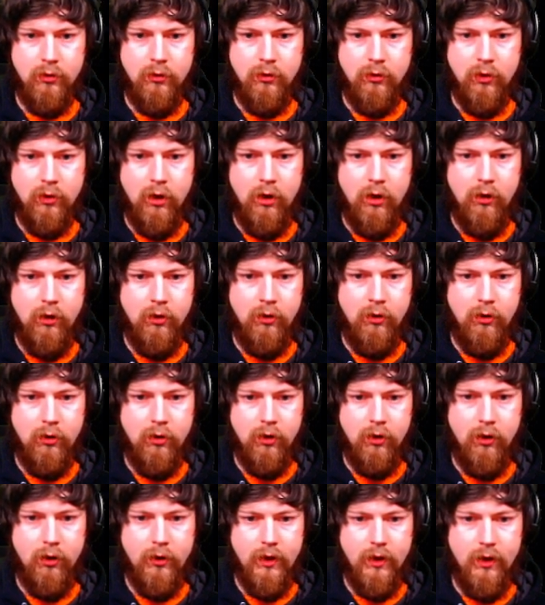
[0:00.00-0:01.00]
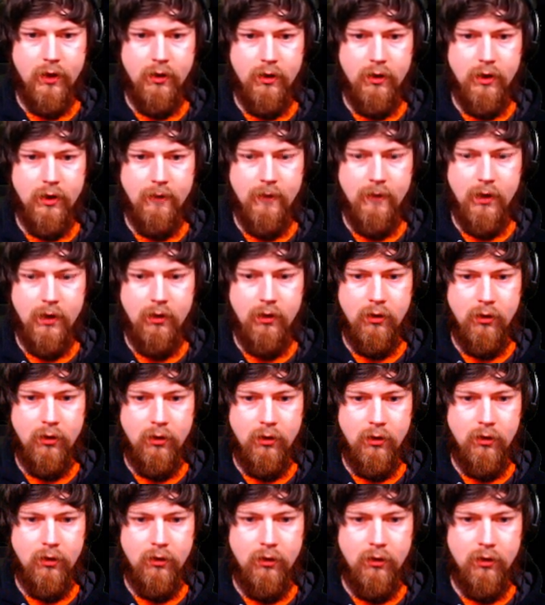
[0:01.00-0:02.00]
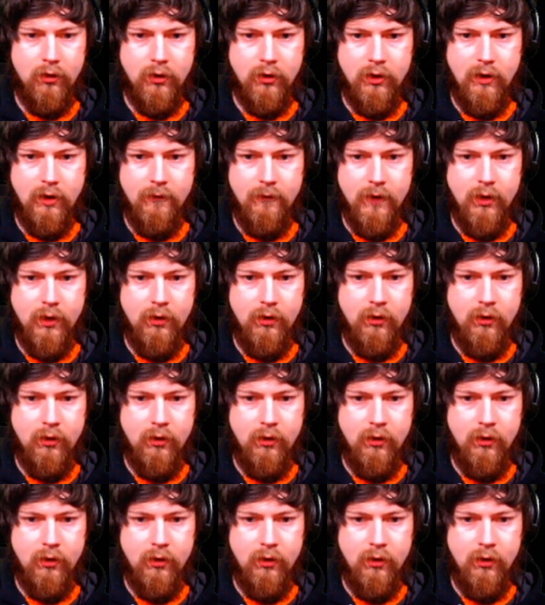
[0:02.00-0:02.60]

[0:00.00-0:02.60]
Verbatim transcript: Oh, okay, come on. Come on.